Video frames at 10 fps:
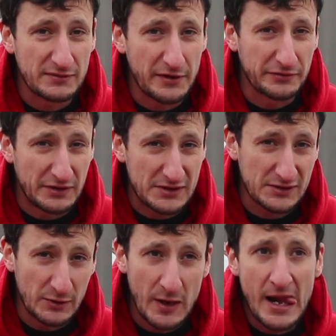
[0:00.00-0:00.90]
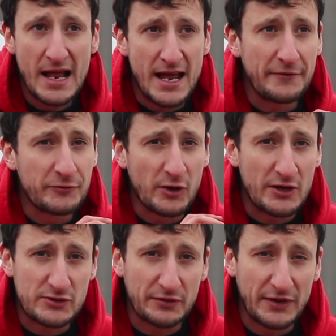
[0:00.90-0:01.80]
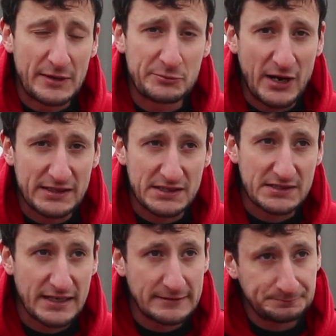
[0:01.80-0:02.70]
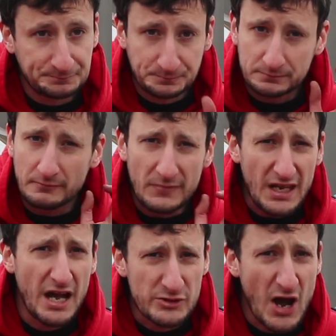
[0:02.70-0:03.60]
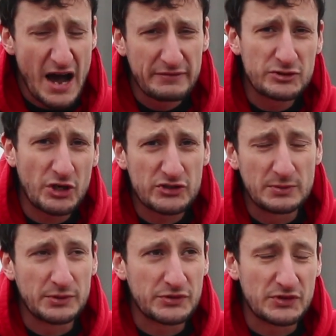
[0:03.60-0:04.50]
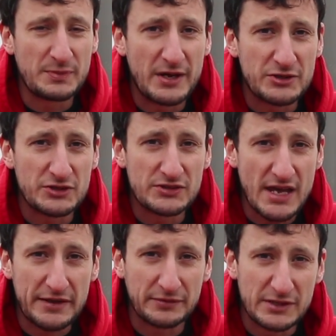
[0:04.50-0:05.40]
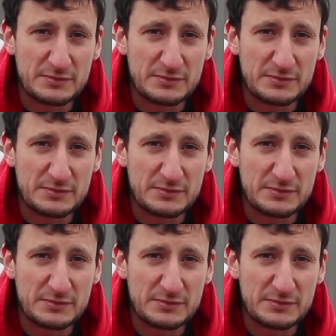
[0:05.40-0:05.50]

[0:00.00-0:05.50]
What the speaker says: difference. So if you're at a Driftland practice day and you have adjustable suspension, definitely